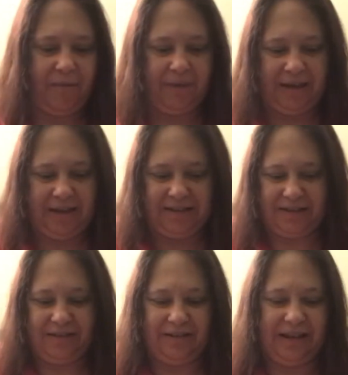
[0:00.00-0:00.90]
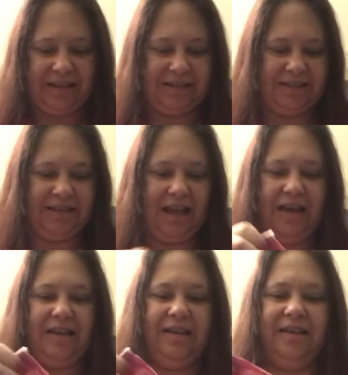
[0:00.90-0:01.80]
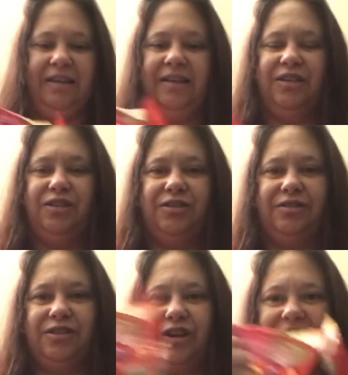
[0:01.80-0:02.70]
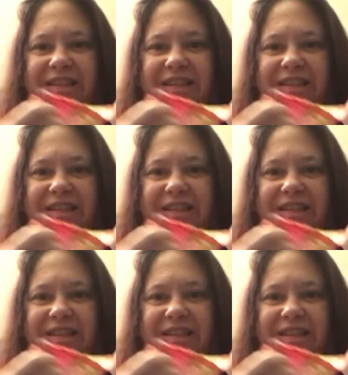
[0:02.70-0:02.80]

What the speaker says: He's got his giant